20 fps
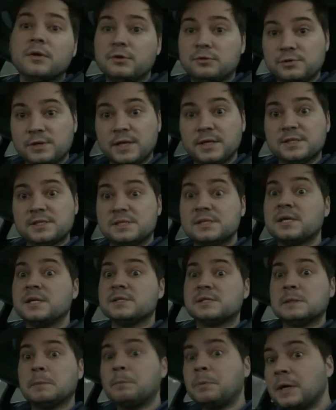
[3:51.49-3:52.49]
You then
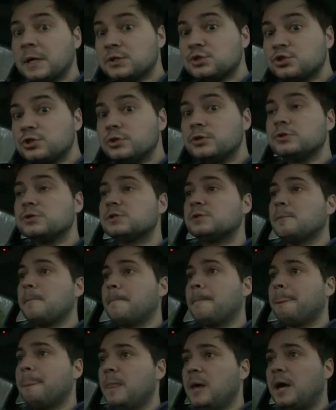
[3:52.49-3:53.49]
send some pictures,
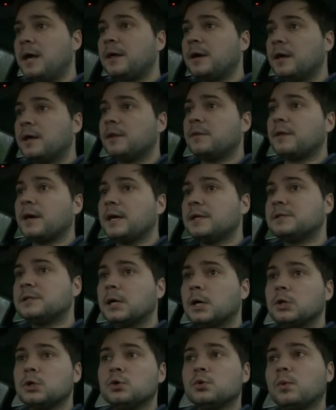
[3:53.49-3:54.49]
and they
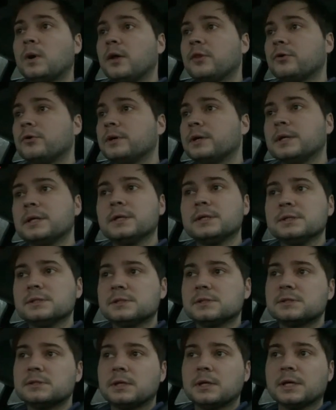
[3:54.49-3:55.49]
tell you whether it
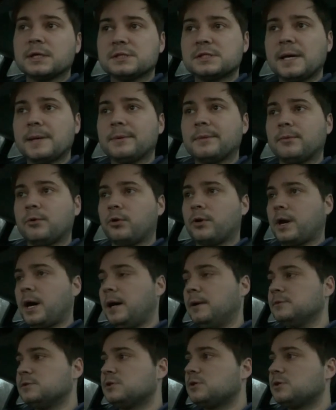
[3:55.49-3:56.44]
is acceptable or not.